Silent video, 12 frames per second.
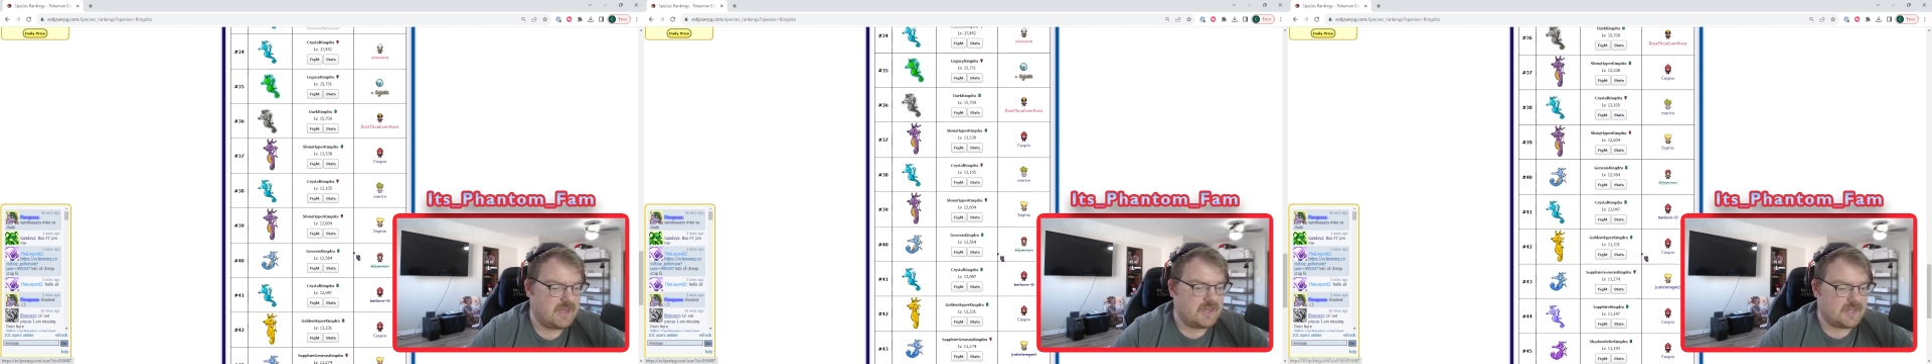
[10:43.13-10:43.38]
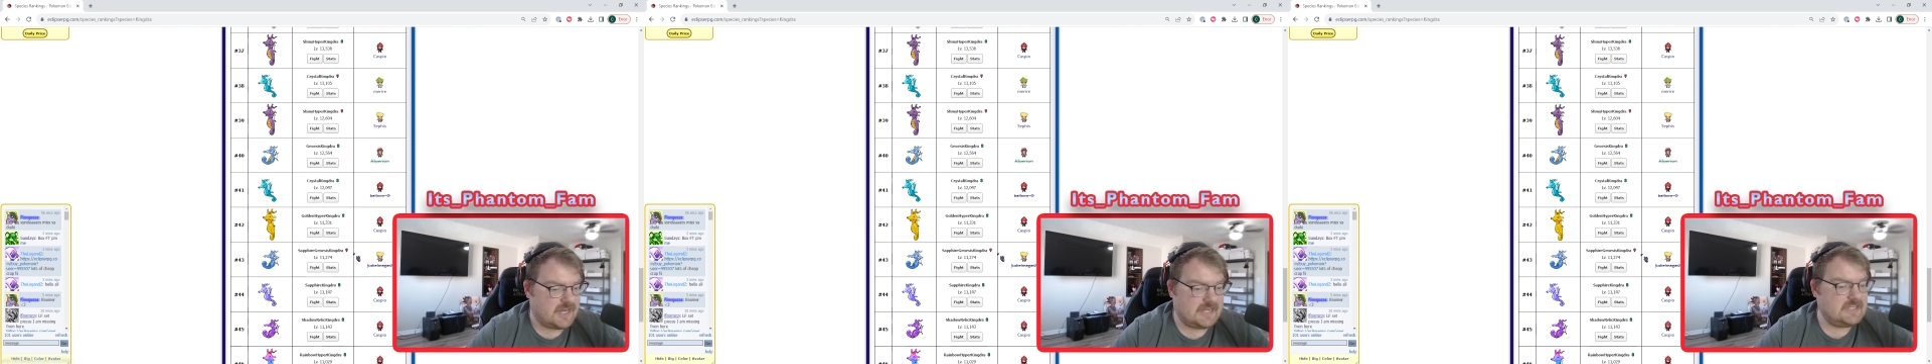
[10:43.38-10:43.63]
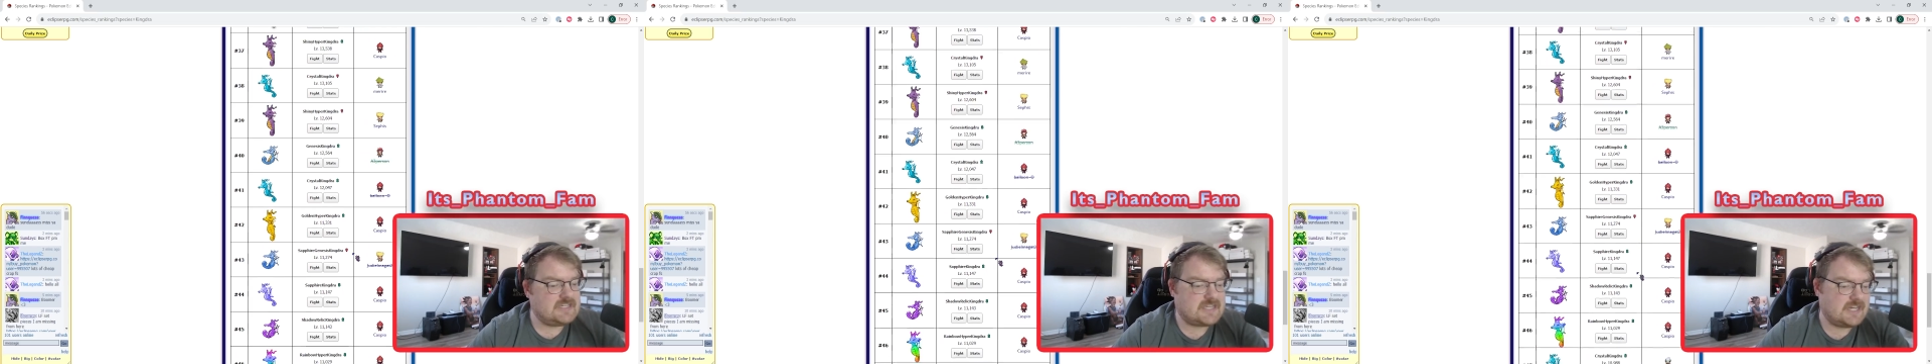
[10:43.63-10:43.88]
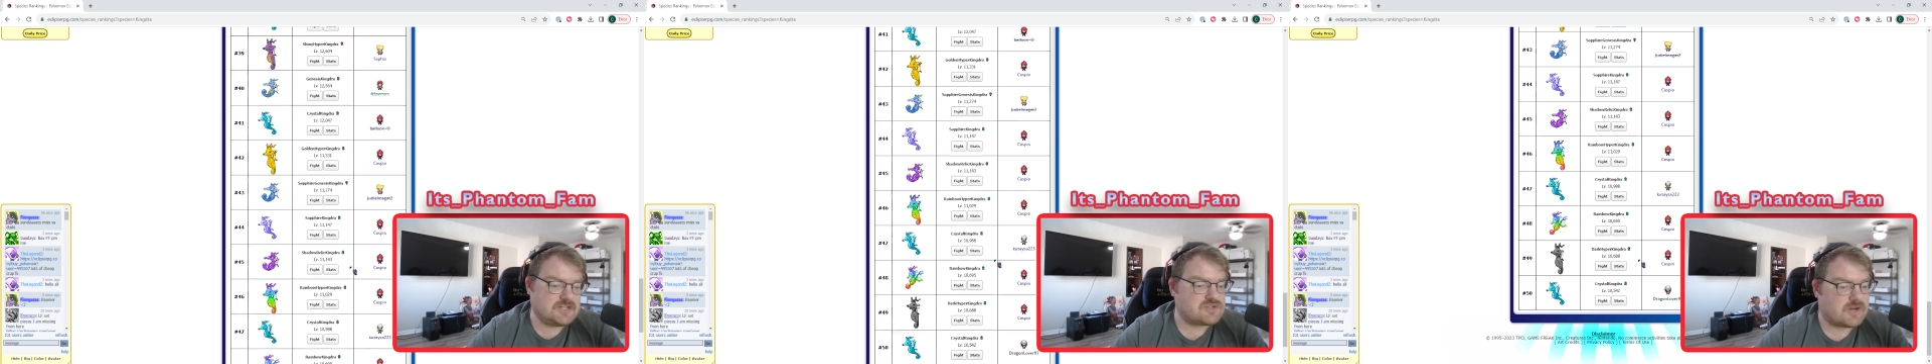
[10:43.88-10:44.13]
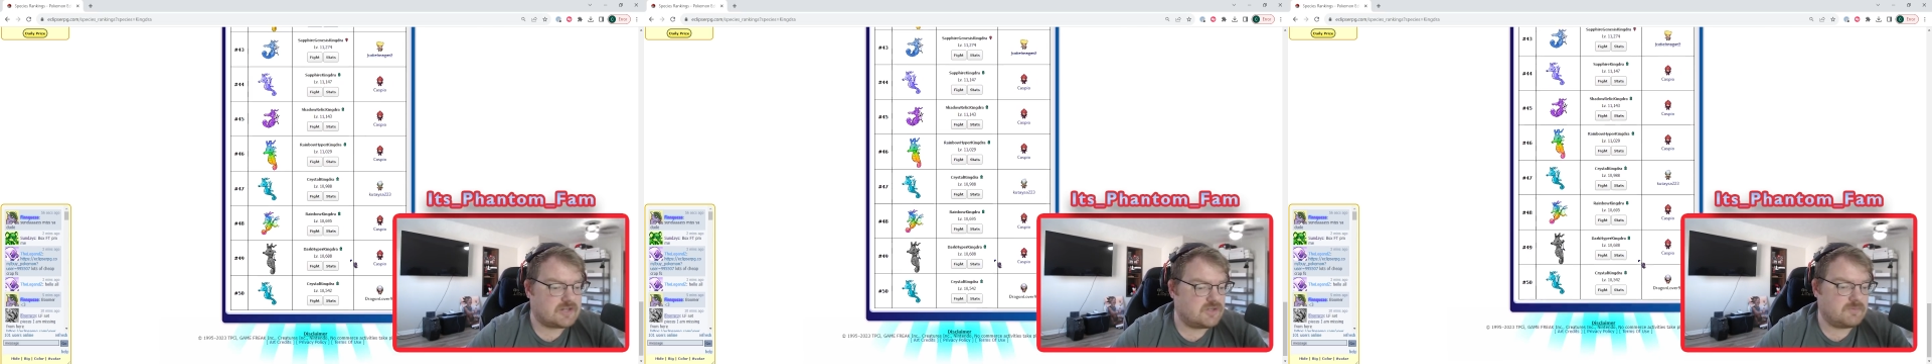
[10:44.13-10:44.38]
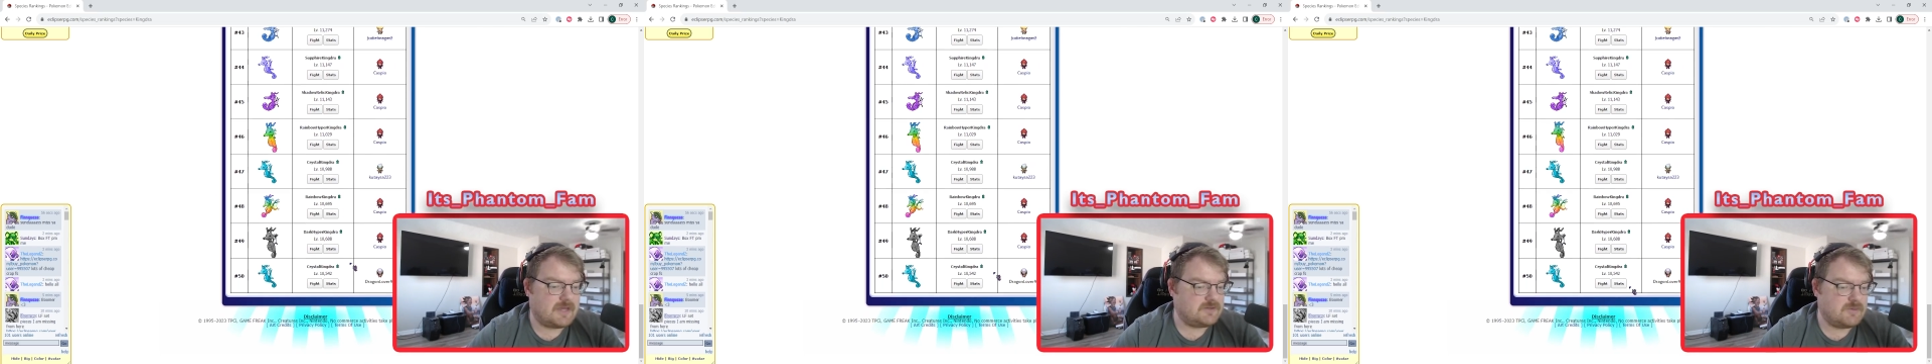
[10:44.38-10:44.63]
any Kingdra,
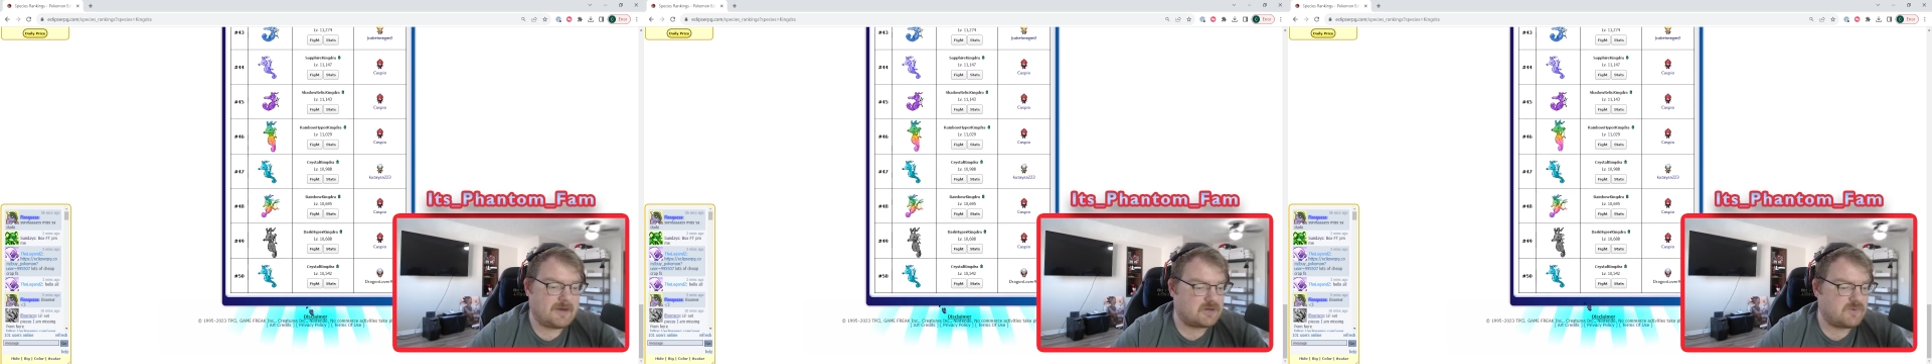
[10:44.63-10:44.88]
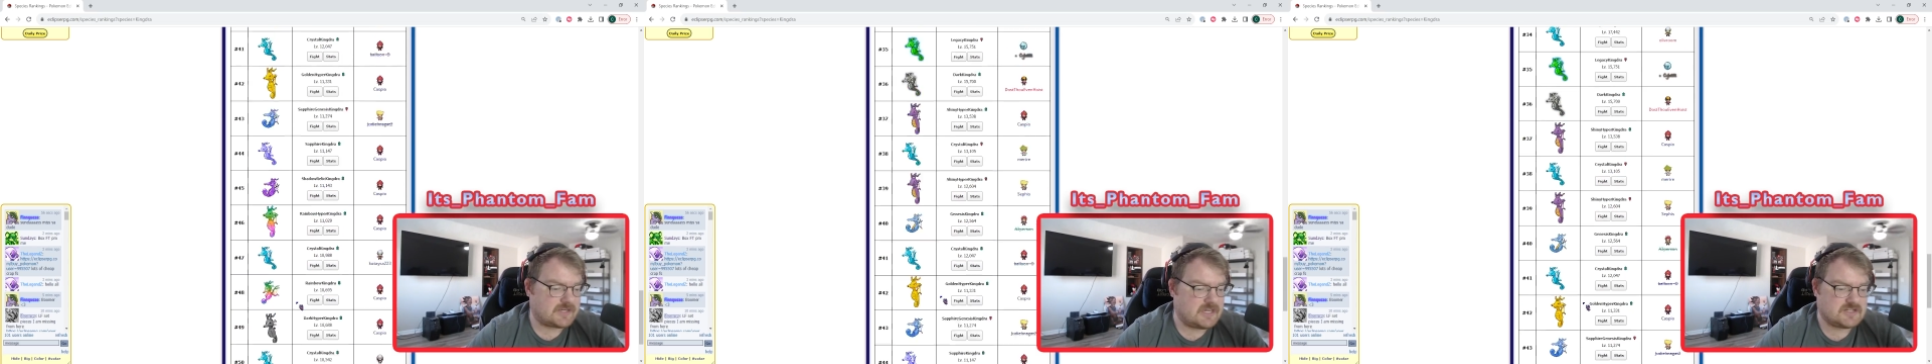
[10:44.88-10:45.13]
no matter what Kingdra.